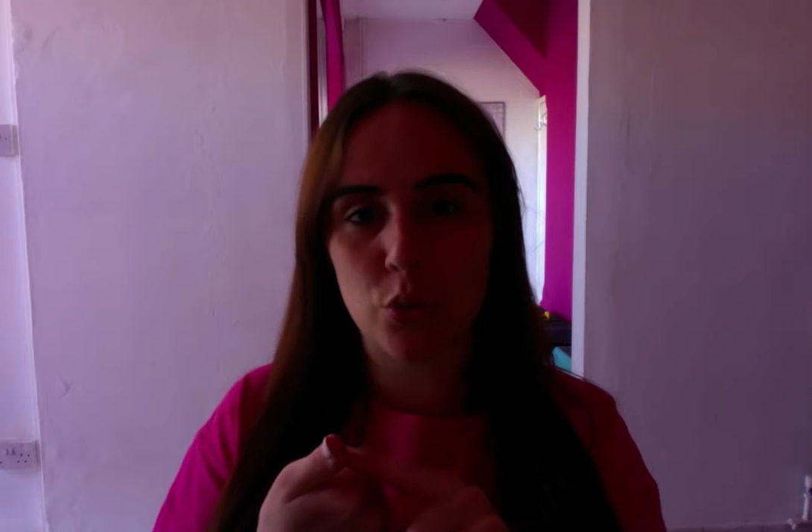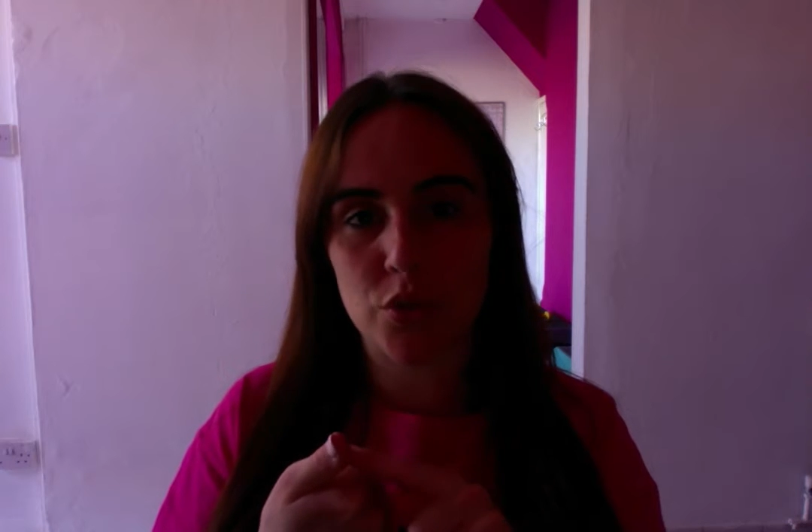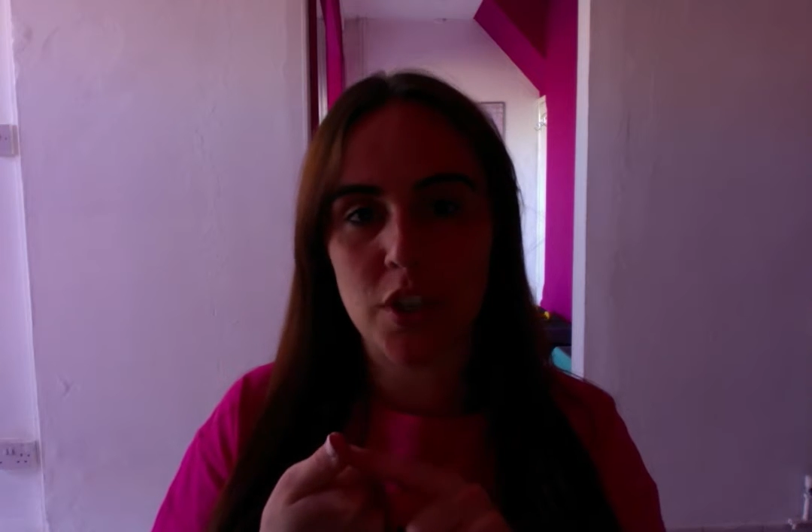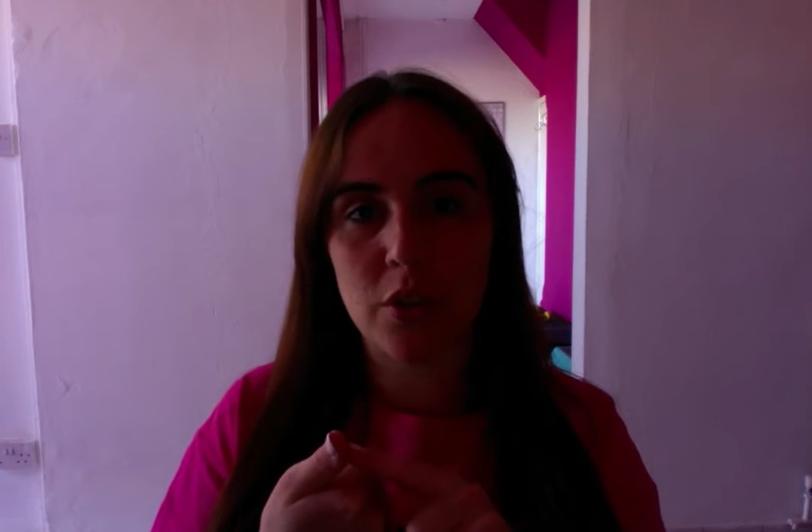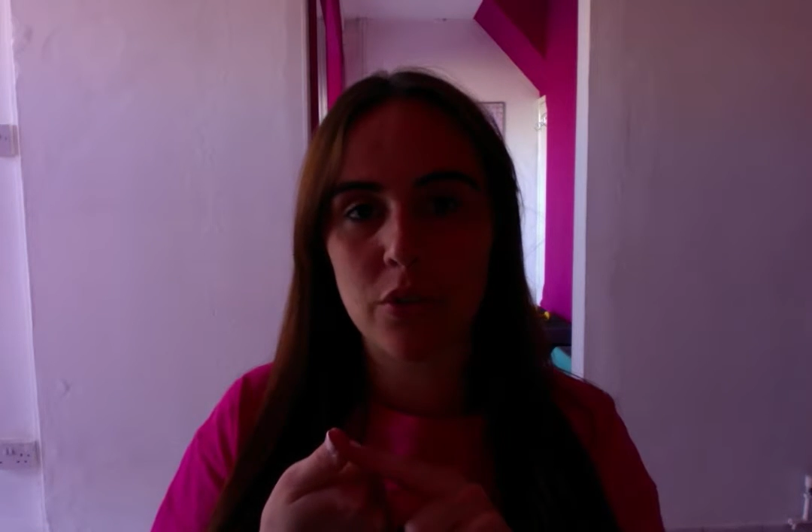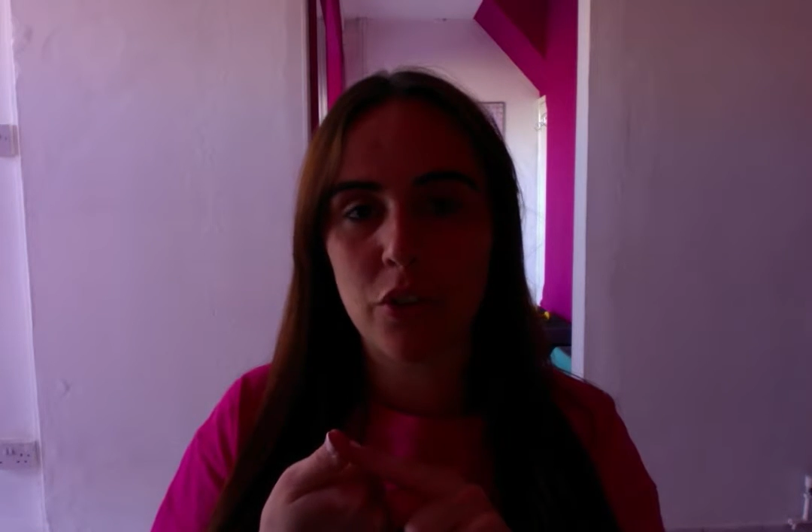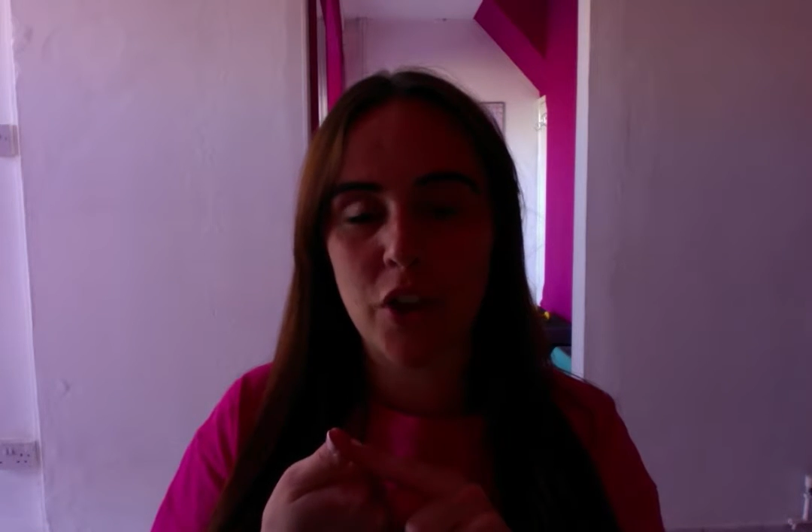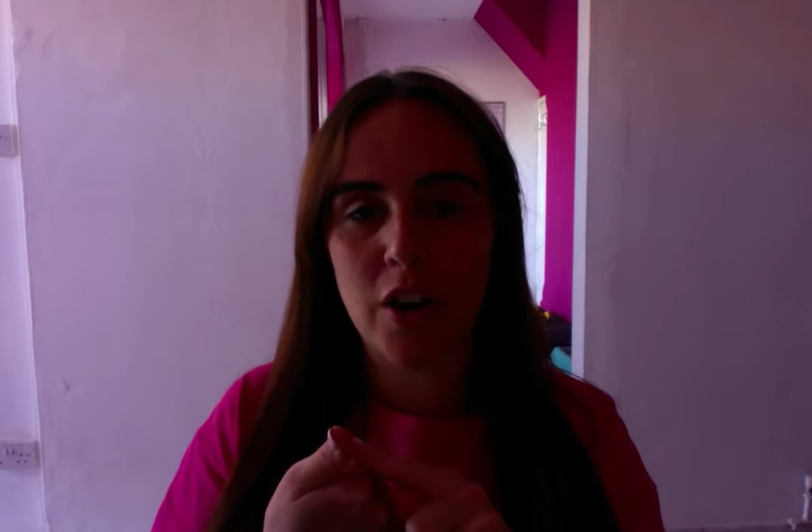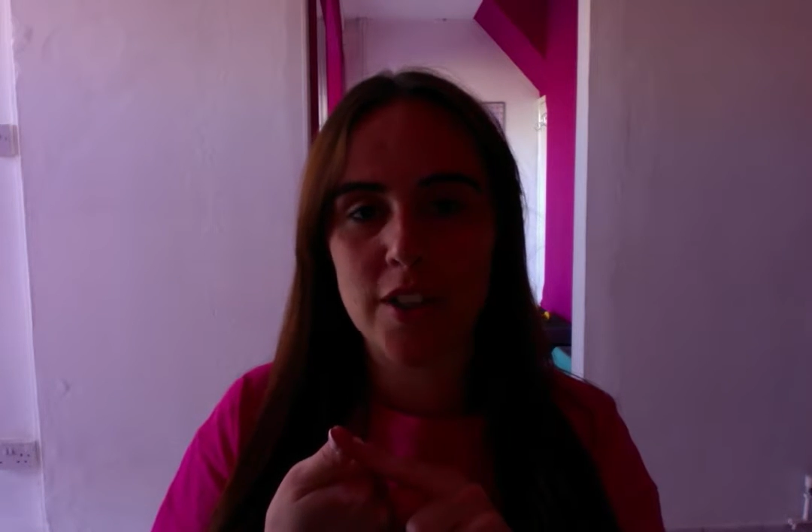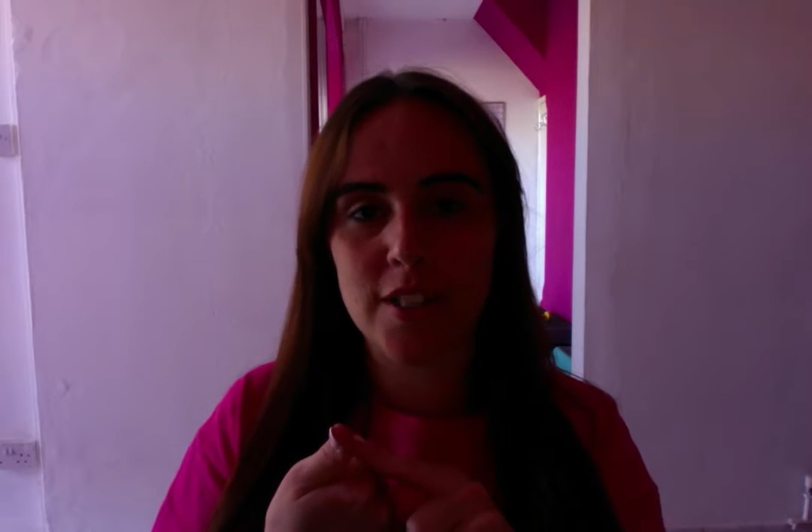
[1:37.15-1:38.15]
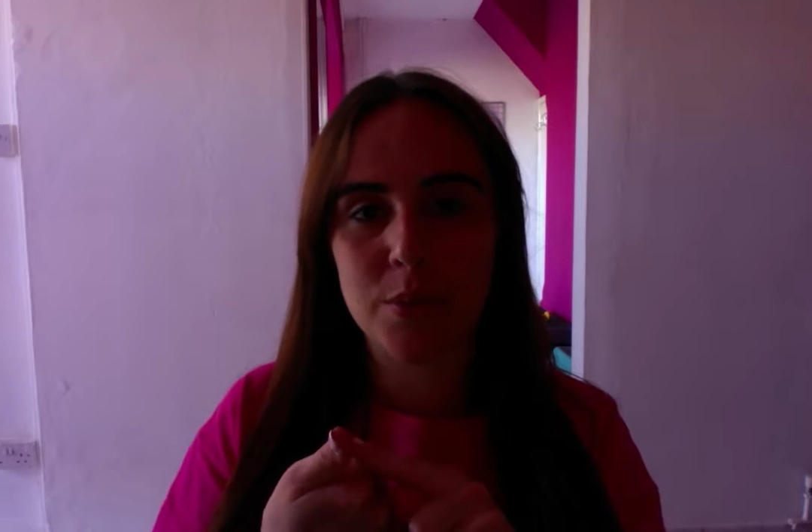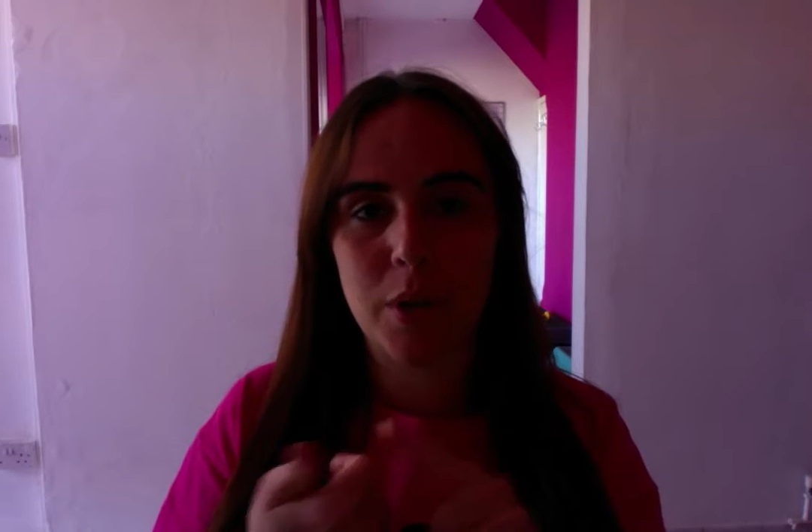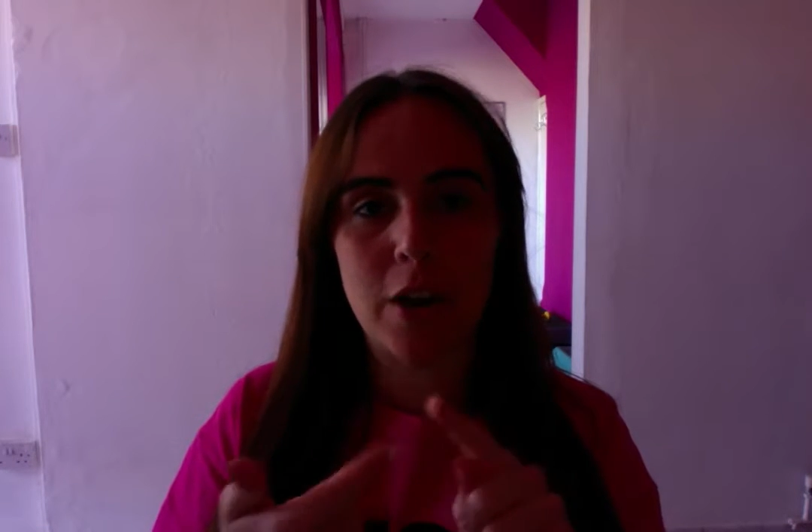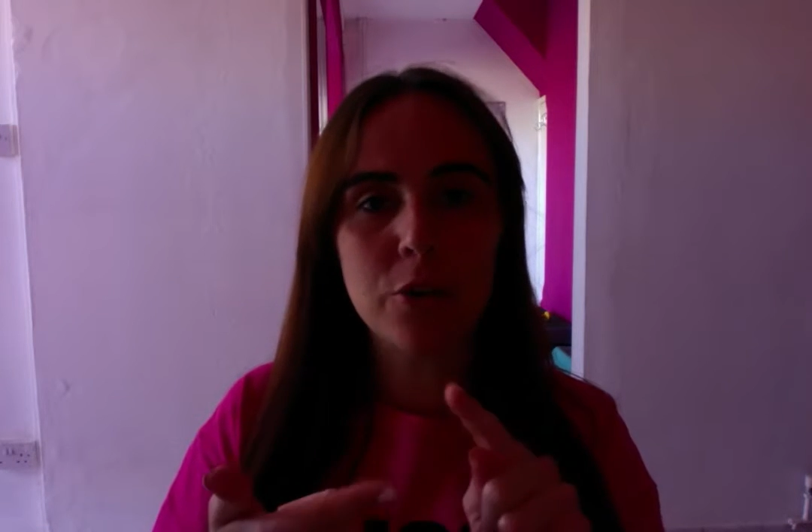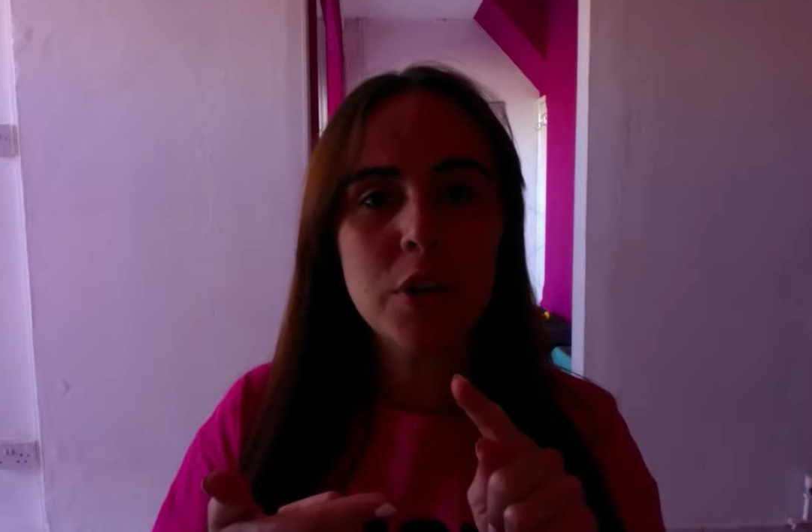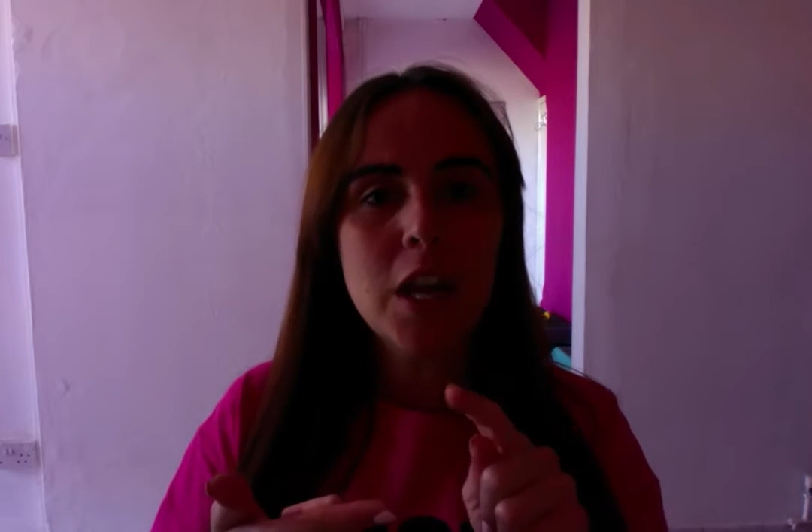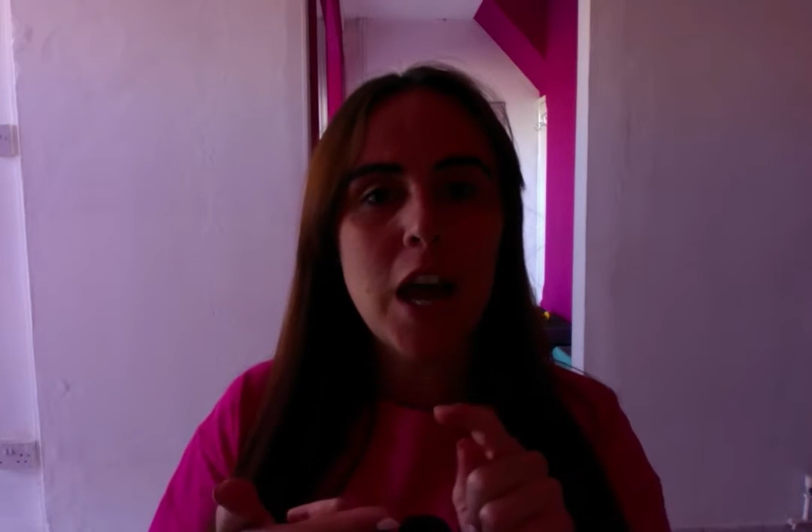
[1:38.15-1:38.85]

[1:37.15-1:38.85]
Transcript: also the thighs as well.